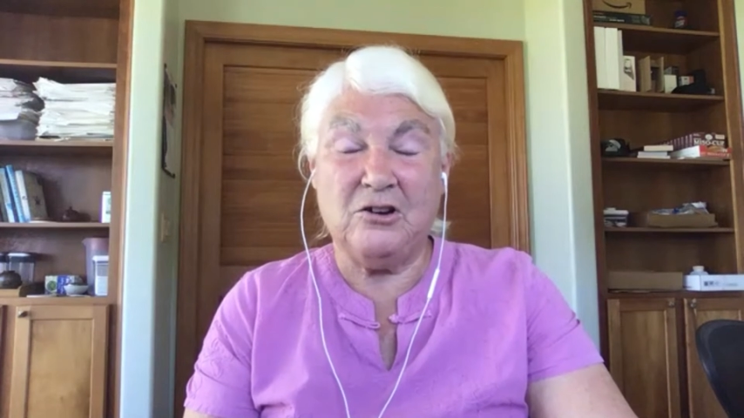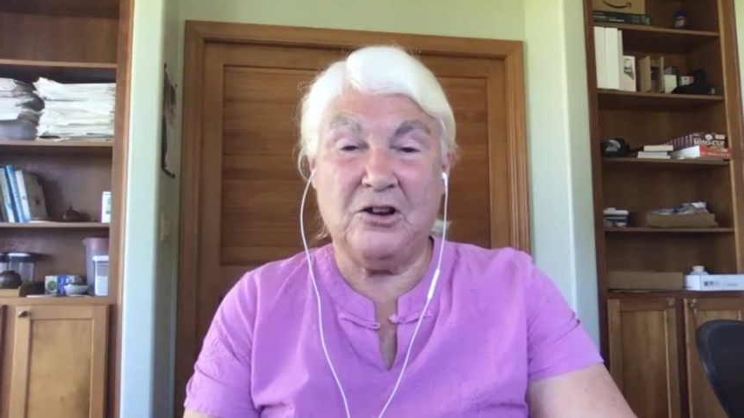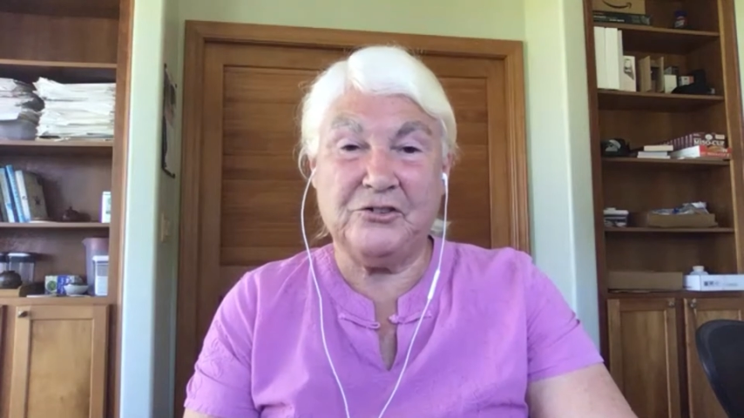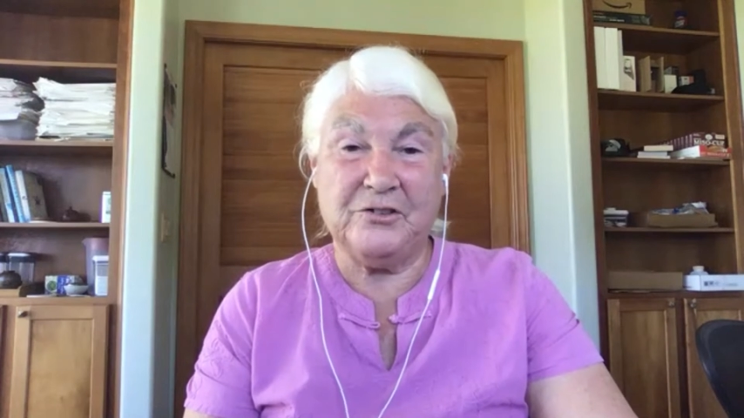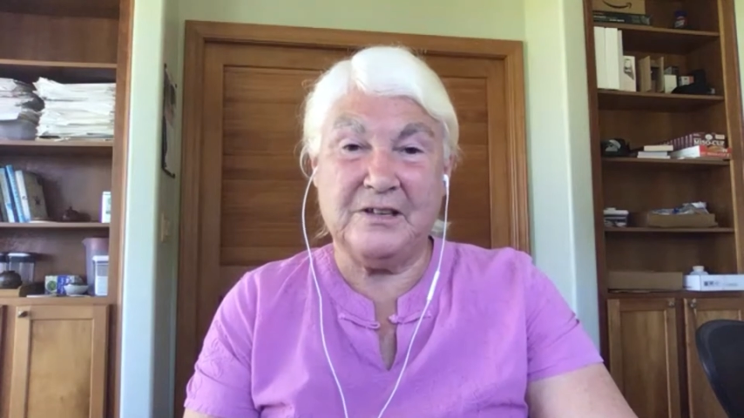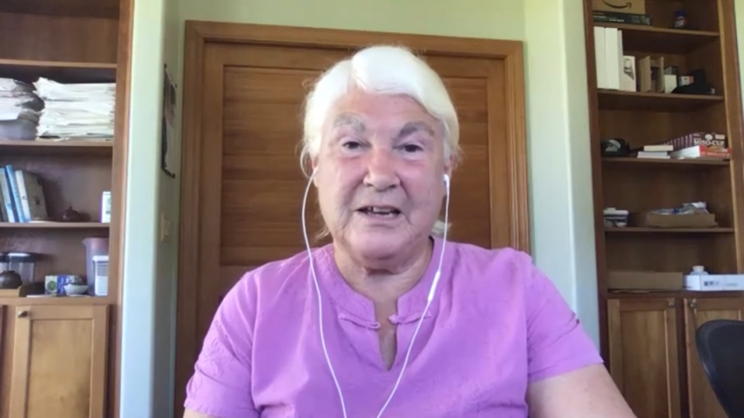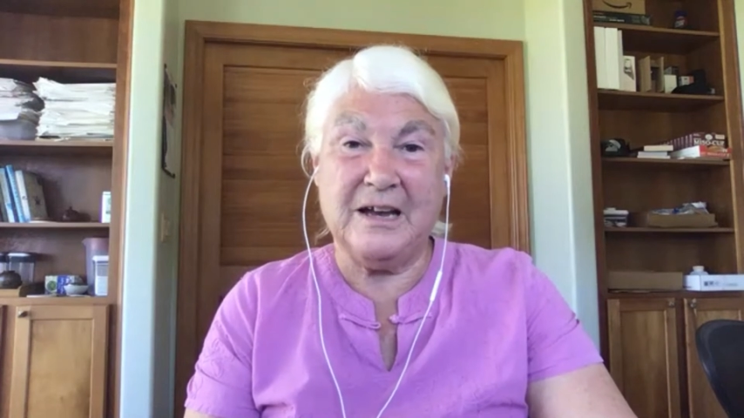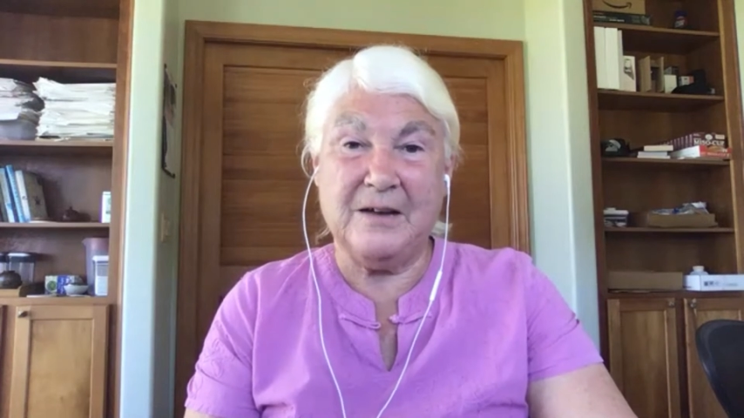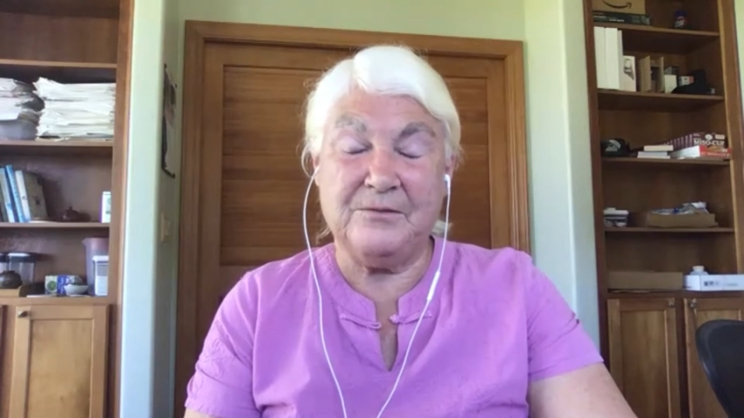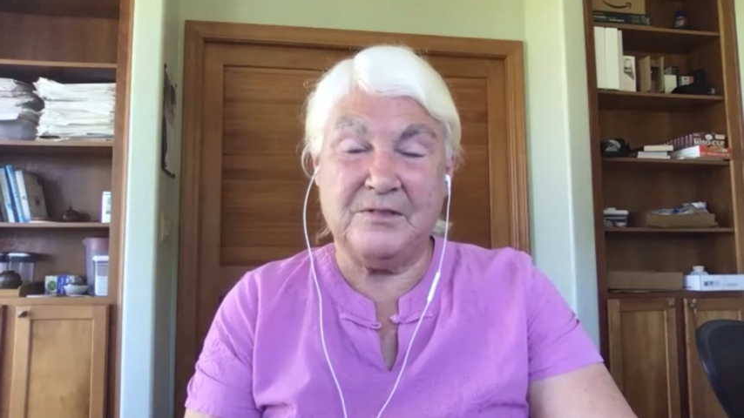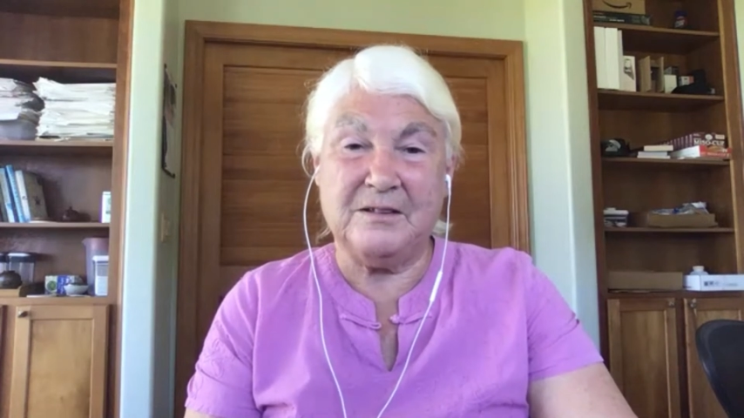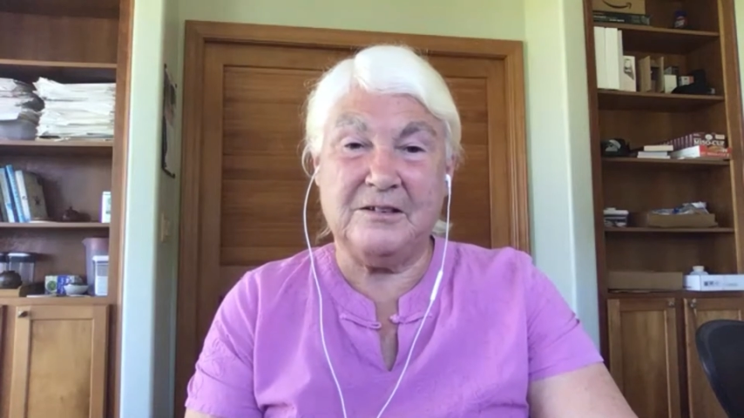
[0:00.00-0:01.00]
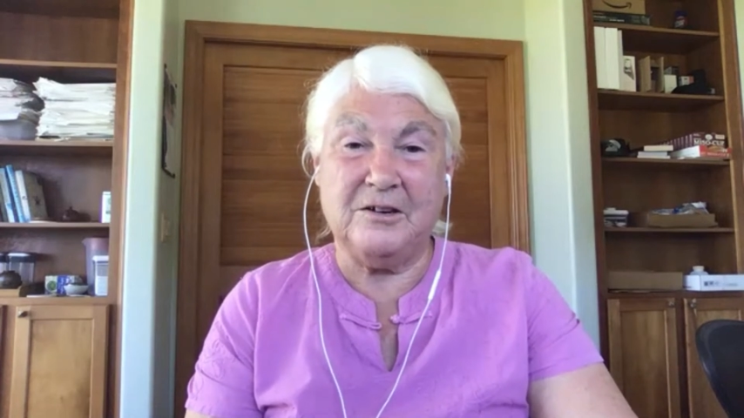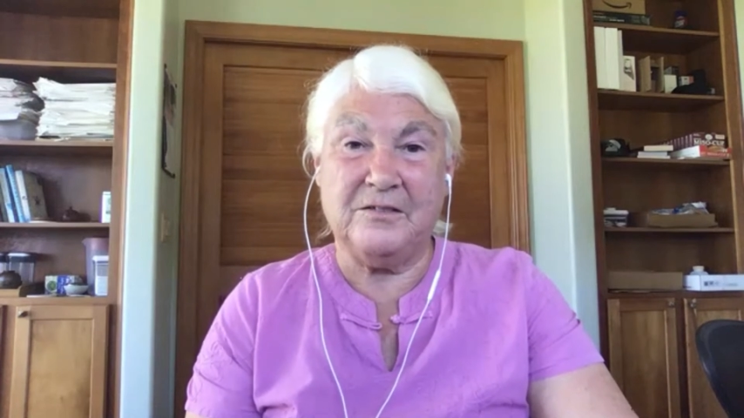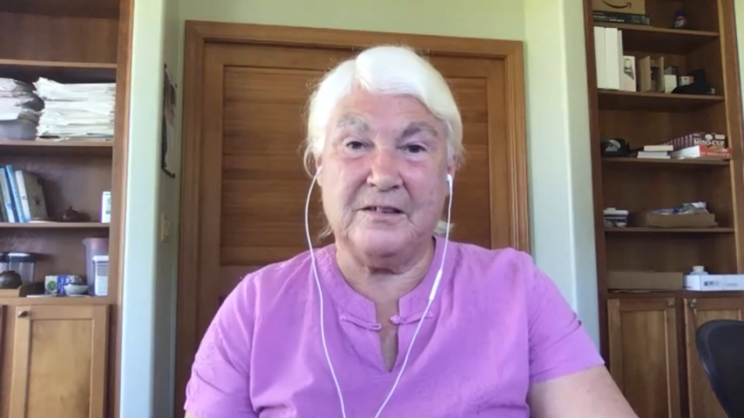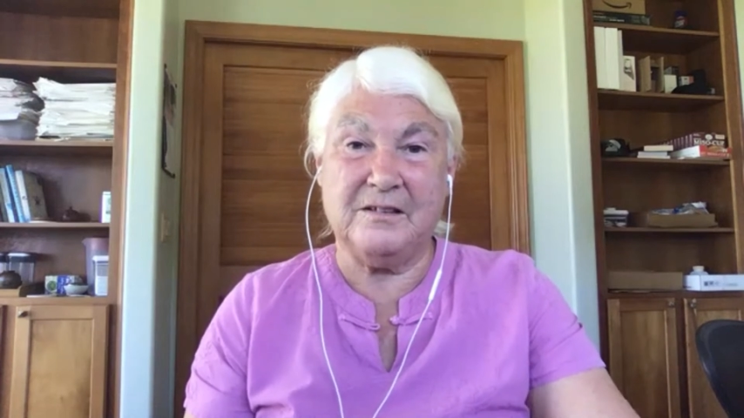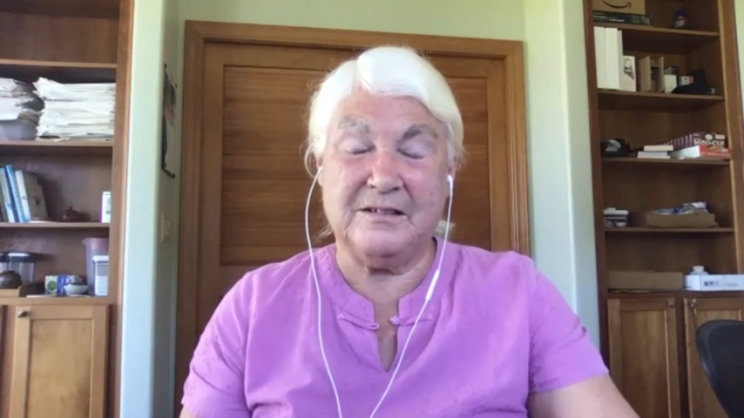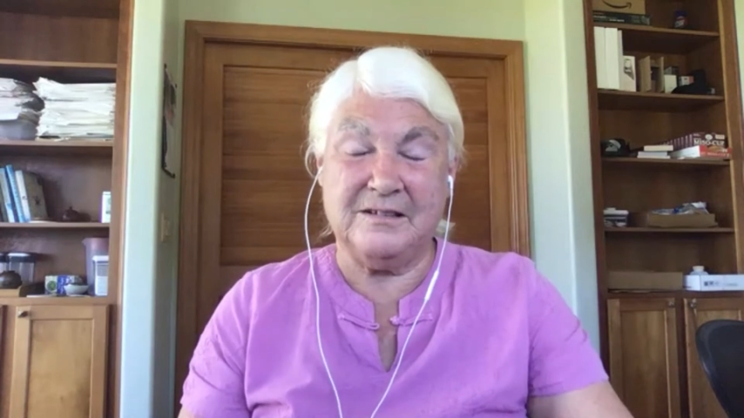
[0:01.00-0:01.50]
Also, they have the, you know,
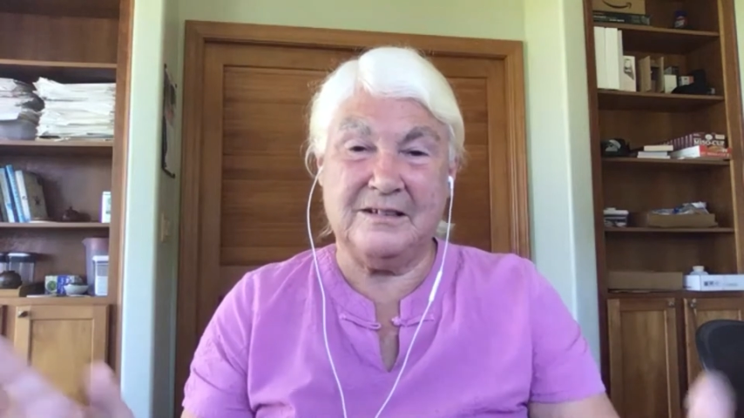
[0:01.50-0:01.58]
the,